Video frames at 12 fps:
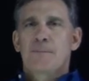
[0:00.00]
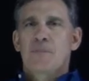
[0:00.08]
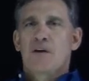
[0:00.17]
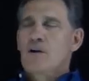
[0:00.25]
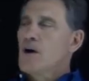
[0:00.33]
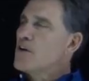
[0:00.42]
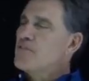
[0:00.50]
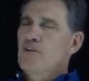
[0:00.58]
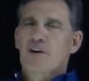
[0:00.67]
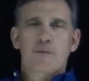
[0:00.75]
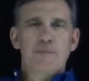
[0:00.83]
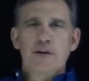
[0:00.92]
an awful
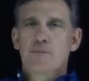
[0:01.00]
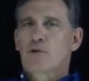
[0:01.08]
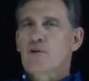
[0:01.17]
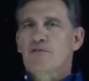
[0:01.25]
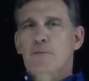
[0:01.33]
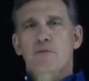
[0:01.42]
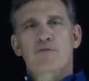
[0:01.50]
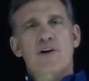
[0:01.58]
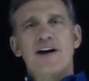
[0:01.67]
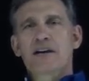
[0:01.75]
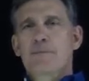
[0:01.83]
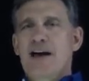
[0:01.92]
lot of people are from a
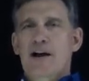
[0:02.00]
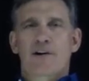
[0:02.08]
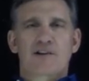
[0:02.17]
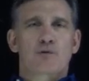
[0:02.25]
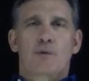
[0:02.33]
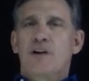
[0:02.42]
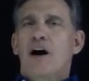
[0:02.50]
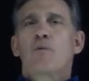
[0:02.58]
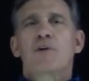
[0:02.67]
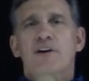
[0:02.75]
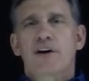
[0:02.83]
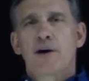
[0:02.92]
variety of backgrounds who would not
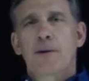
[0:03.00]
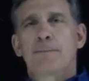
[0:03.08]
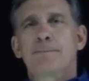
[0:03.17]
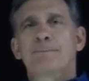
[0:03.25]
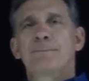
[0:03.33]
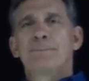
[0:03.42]
want to come